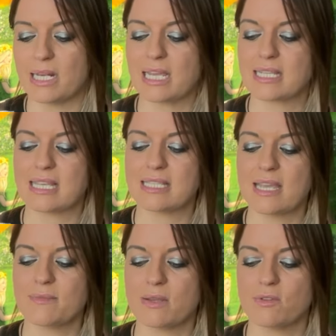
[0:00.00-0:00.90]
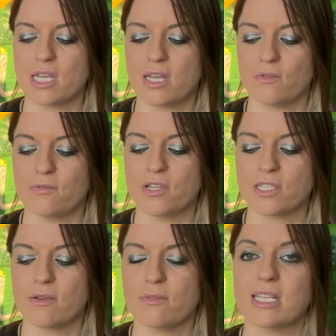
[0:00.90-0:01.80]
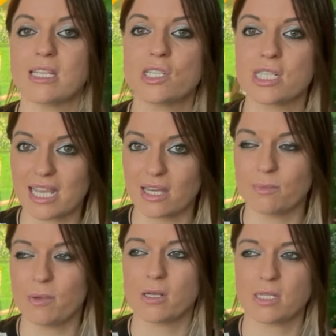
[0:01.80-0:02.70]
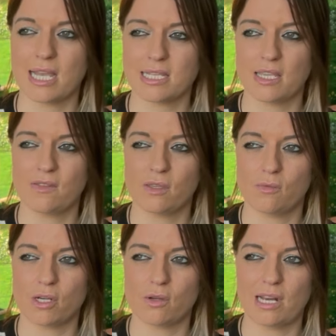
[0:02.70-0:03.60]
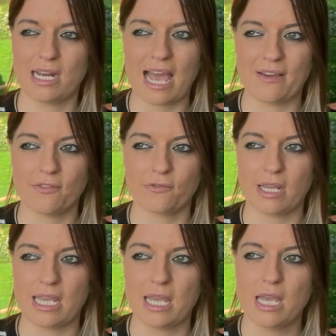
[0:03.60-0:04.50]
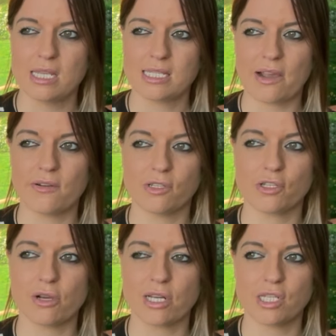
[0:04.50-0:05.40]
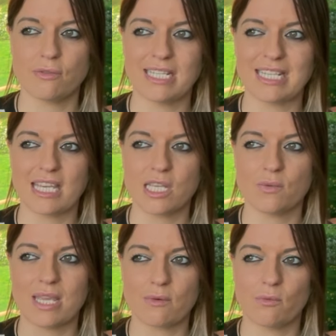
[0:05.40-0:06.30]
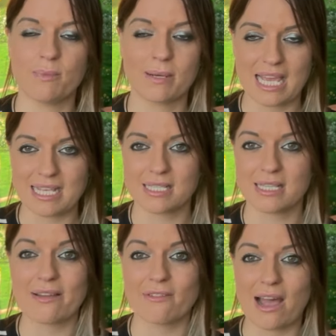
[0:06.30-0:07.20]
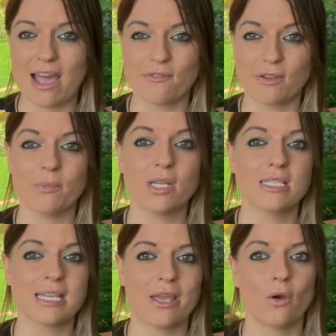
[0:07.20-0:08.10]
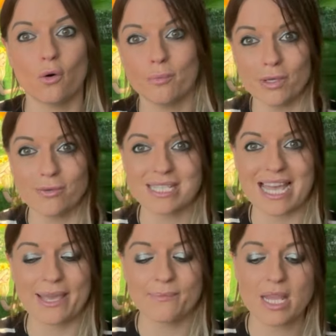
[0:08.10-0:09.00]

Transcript: Like I said, same day return on voice note readings. Check out the podcast if you want to have a free tarot and astrology reading each week. We place them out every Monday or Moon Day.